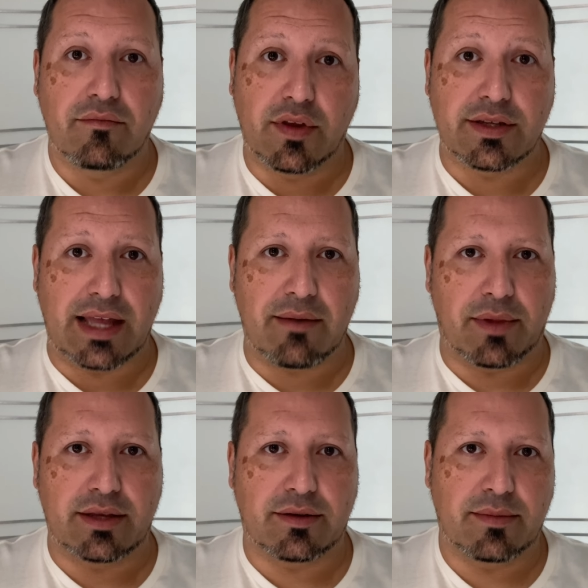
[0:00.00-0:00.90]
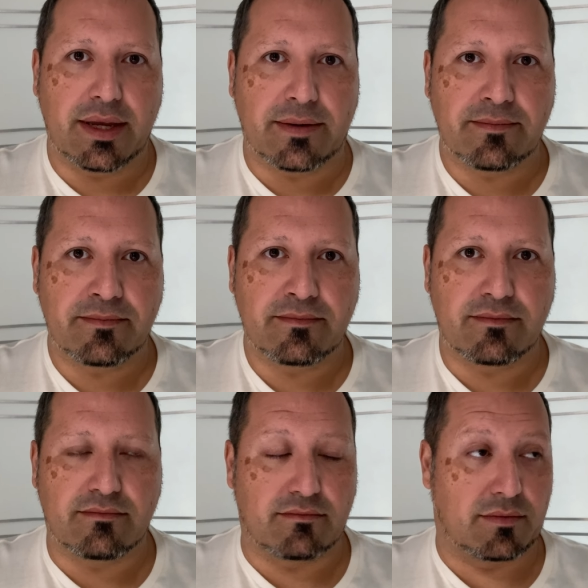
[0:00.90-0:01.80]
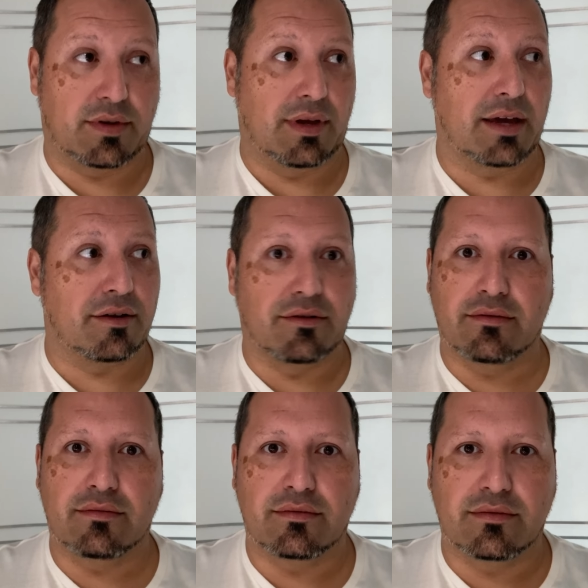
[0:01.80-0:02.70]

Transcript: does that mean to me? I don't know.